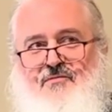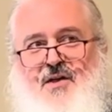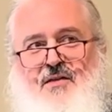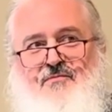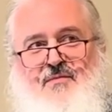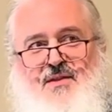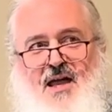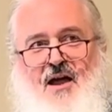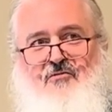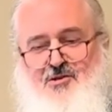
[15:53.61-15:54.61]
than
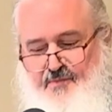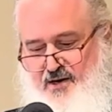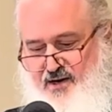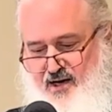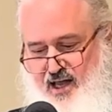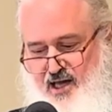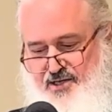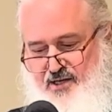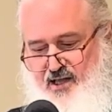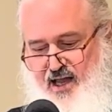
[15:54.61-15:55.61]
the average American
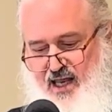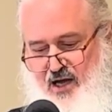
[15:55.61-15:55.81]
has today.